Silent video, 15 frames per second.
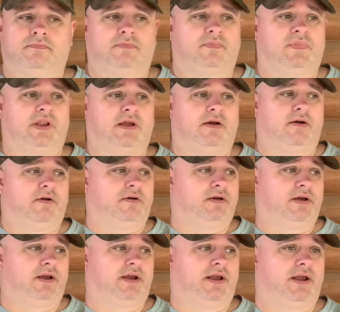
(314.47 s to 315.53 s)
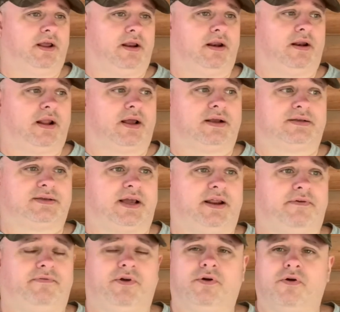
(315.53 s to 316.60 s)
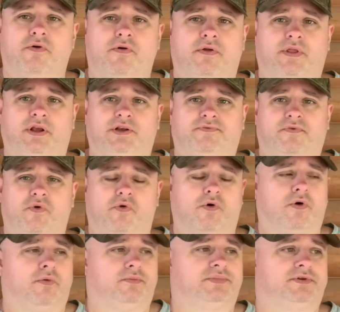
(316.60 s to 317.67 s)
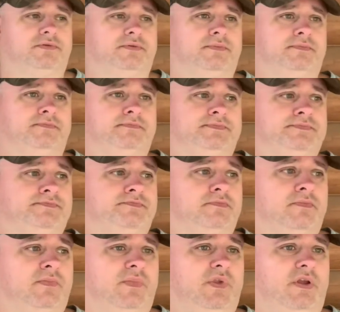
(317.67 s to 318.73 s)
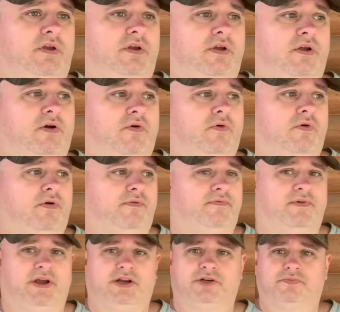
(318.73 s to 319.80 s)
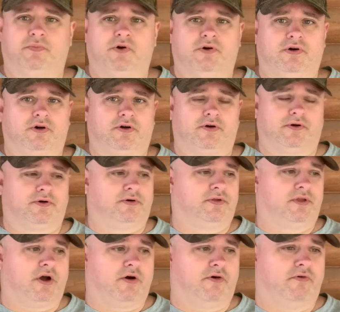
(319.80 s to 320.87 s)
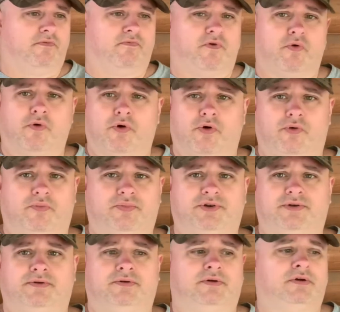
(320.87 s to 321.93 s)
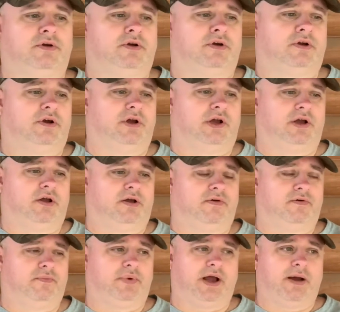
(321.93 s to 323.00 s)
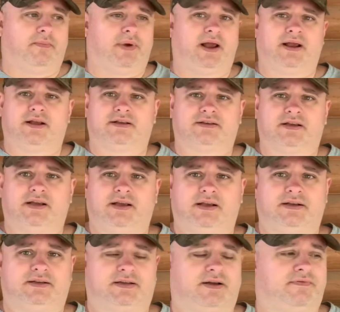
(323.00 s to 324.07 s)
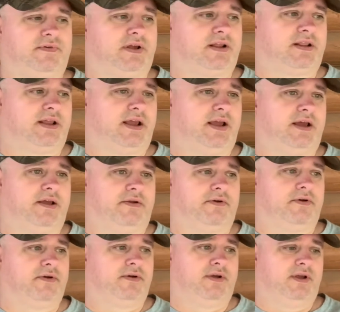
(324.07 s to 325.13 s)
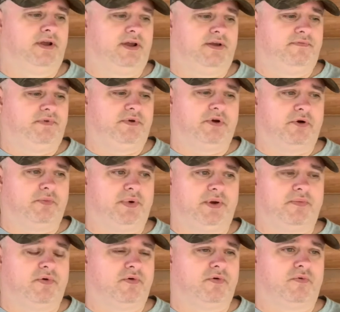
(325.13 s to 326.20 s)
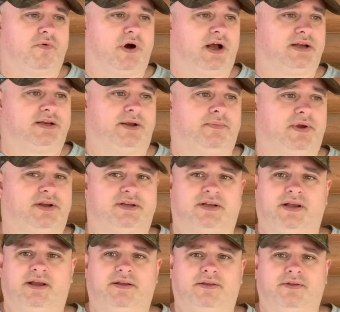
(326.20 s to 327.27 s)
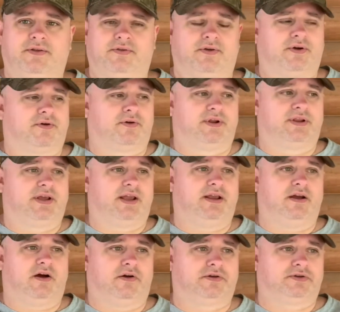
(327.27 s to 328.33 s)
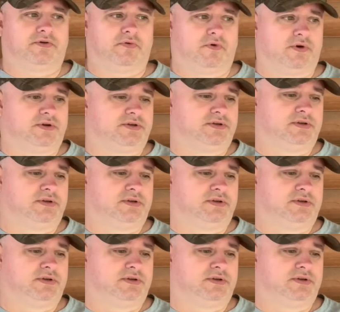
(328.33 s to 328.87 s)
Now, like I said, if you go on these forums, you know, on Facebook or the old forums, Pipe Magazine, stuff like that, or If you know people in the Y2PC, that they're going to tell you all sorts.